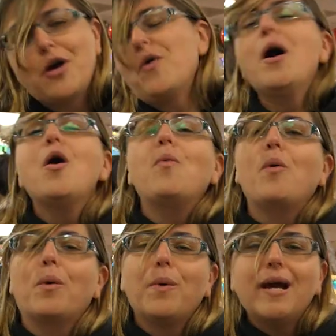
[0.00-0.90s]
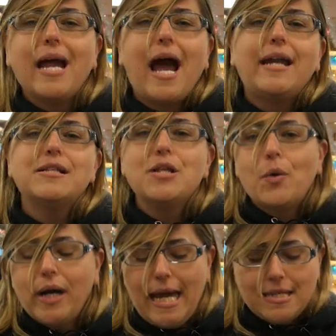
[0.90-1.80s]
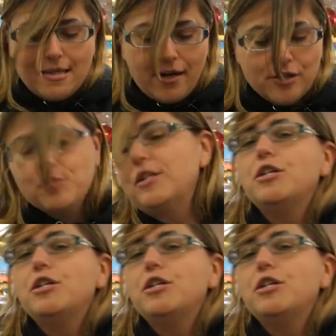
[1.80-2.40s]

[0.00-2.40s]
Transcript: So what we're working on is lowercase letters,